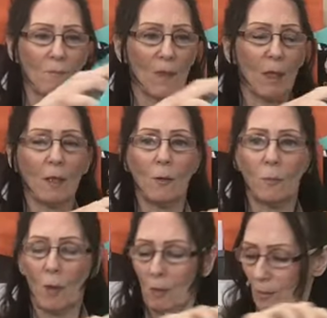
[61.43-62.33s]
Can't go
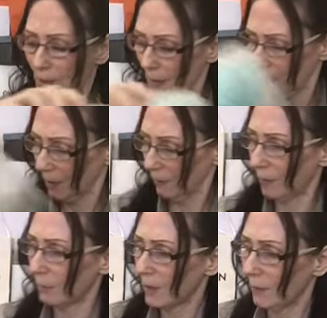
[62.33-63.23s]
wrong with something from
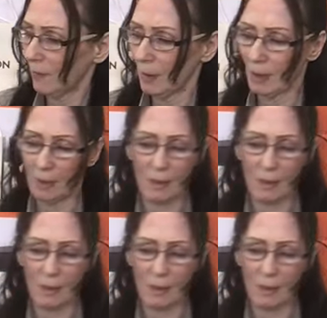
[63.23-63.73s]
Tiffany's.